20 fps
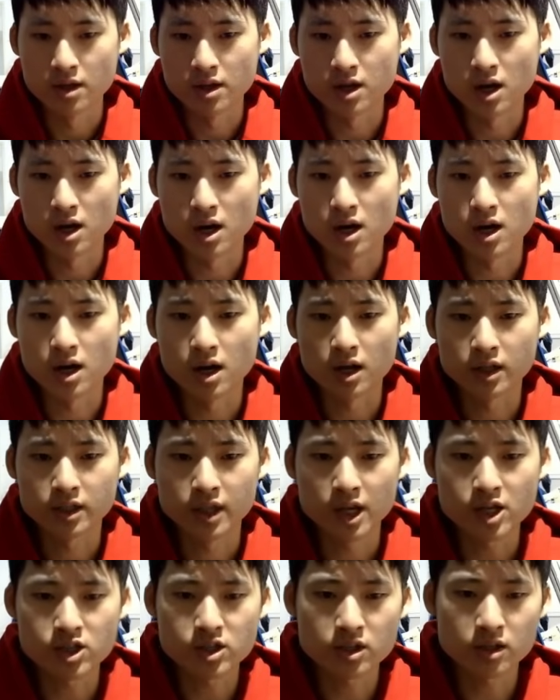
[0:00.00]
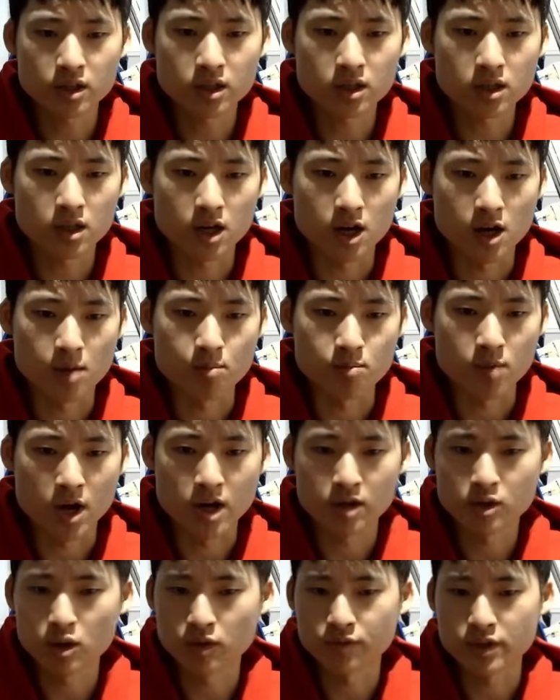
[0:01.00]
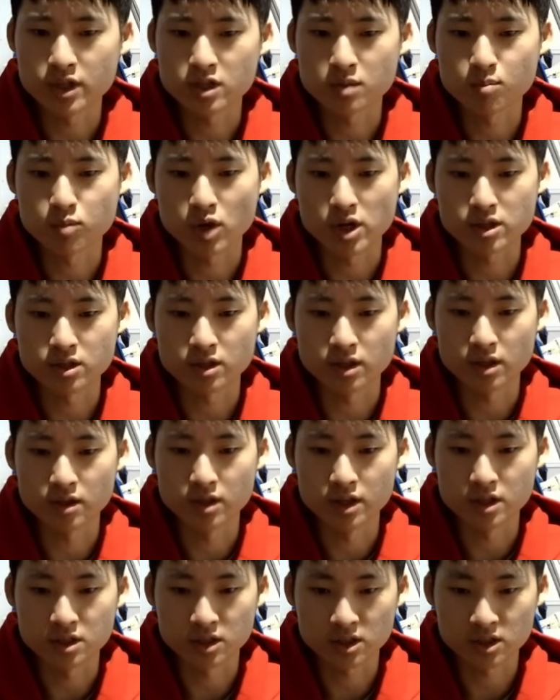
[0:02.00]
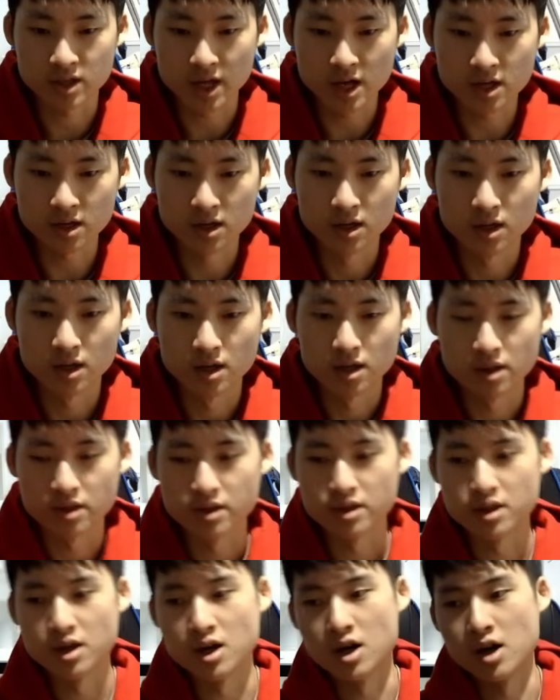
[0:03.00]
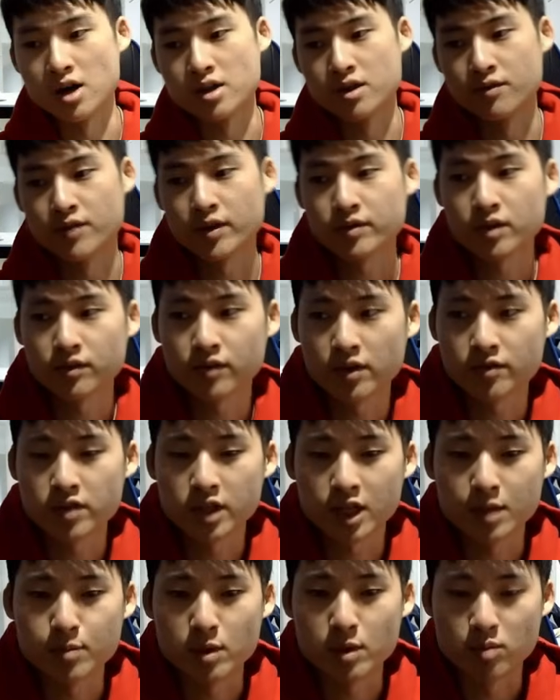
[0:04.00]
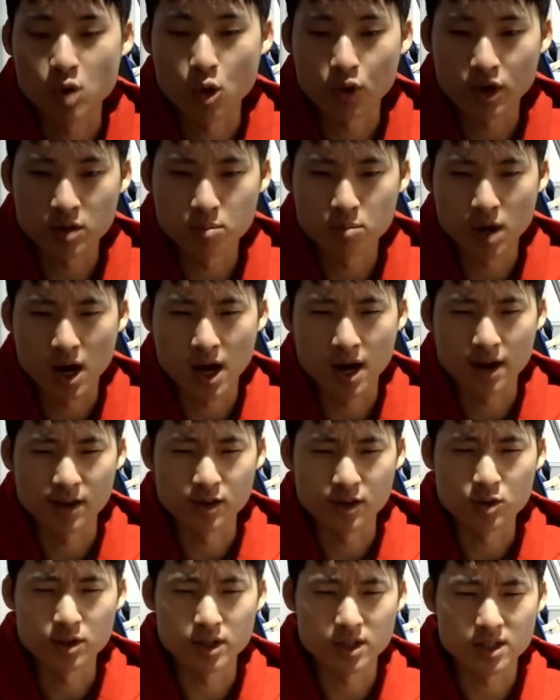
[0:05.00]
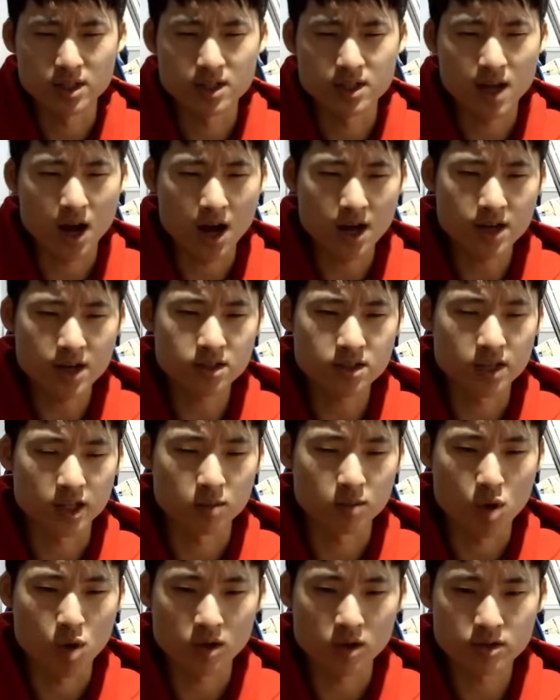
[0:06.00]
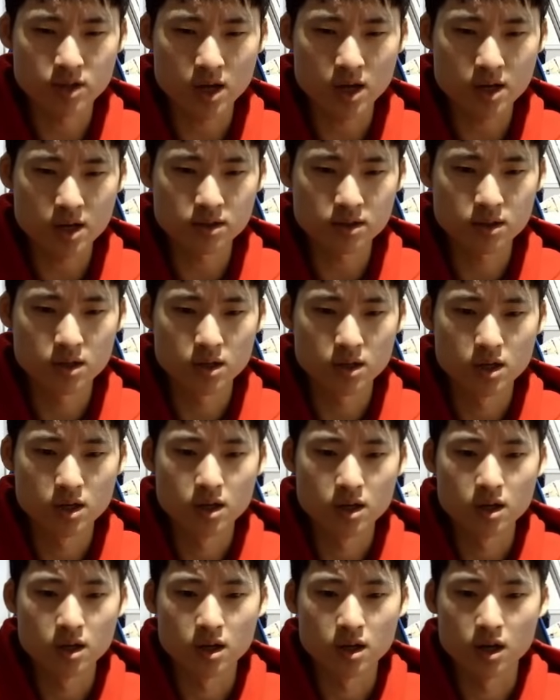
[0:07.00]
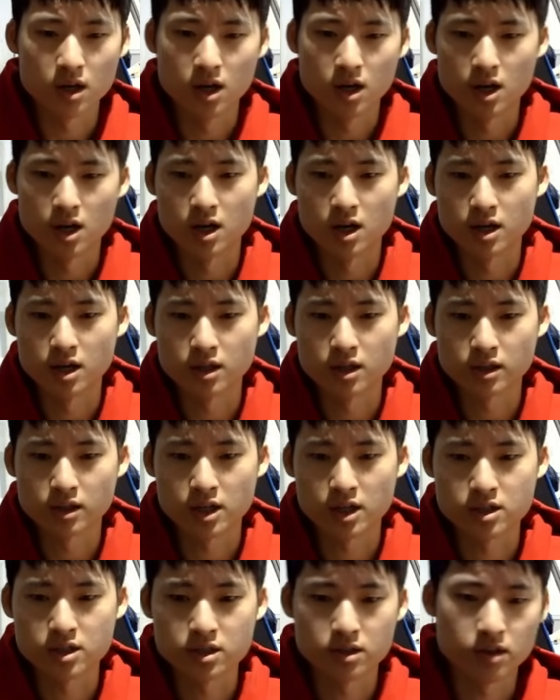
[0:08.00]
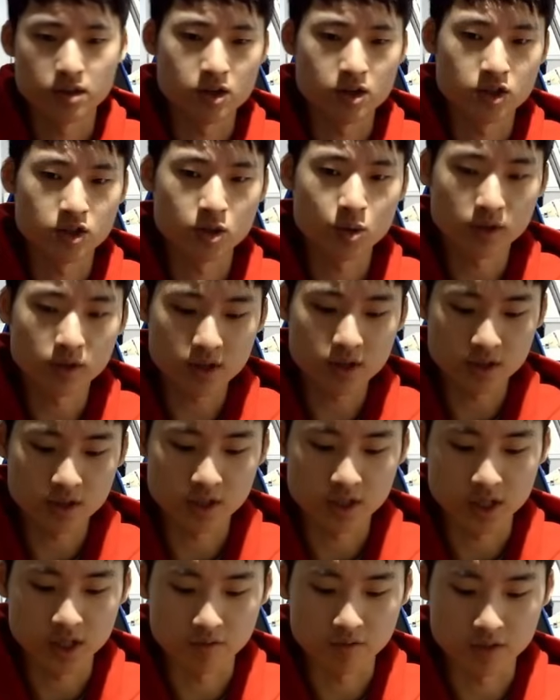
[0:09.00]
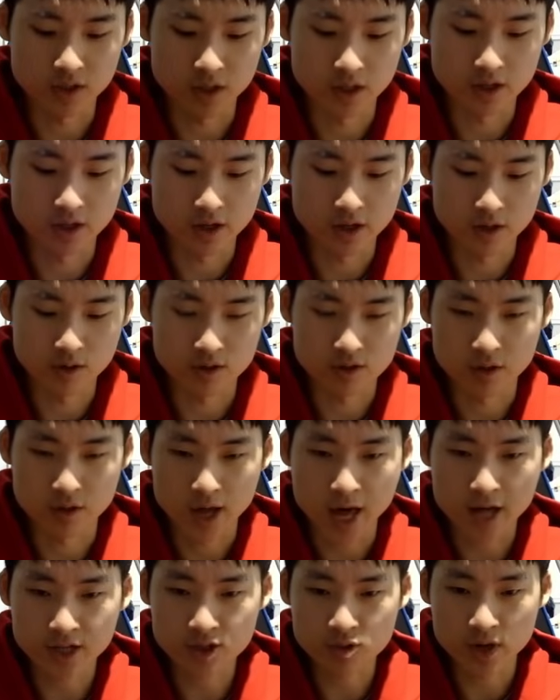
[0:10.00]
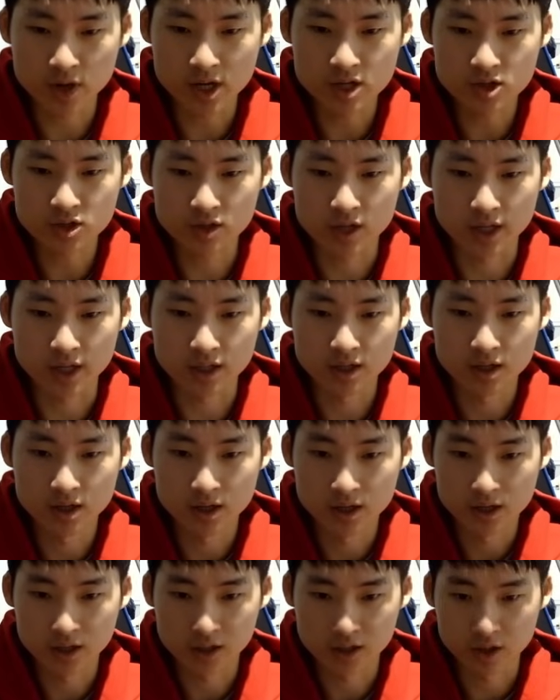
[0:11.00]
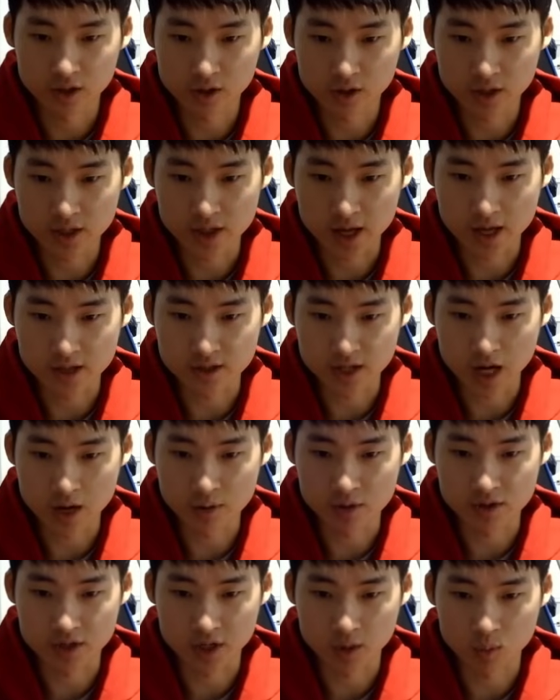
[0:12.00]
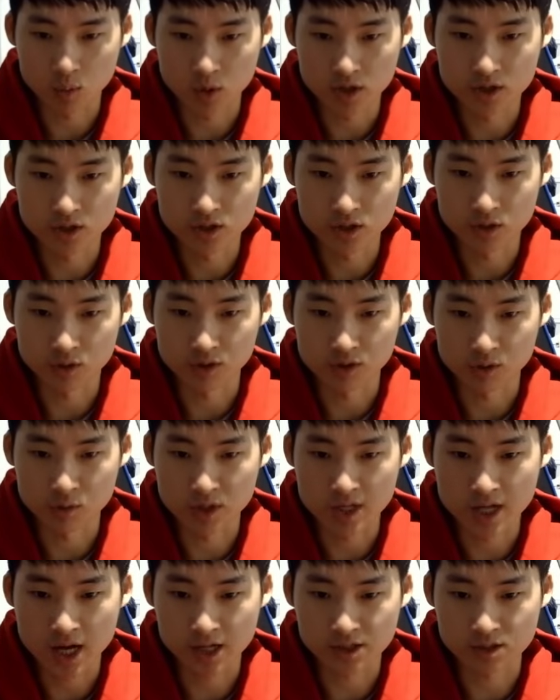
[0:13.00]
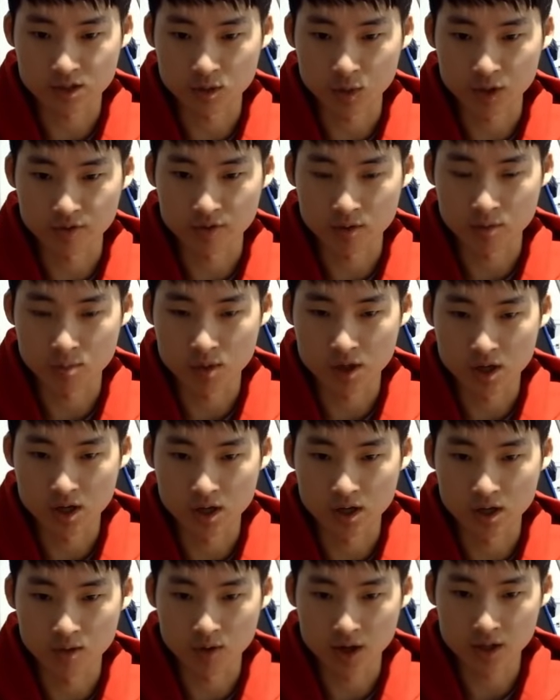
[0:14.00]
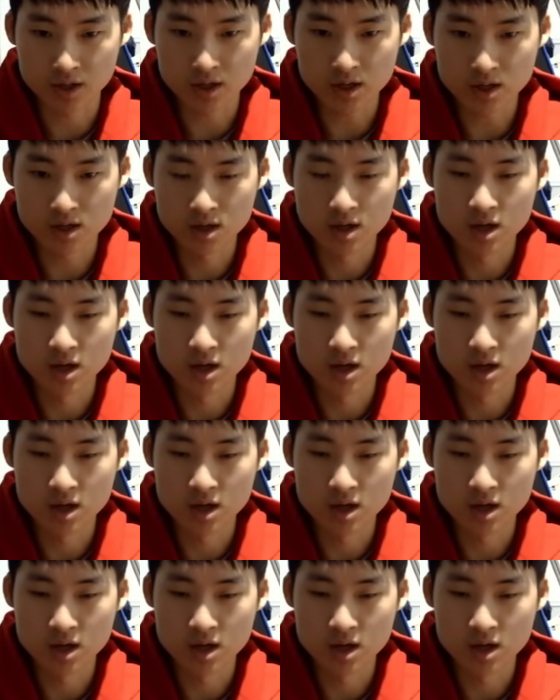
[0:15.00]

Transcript: Occasionally, I don't know if it's present in this set. The 50-50 can be broken by unit size, like model size, because there's two things in TFT. There's hex range, like clearly that Zyra is like 1, 2, 3 hexes away from Aurelia,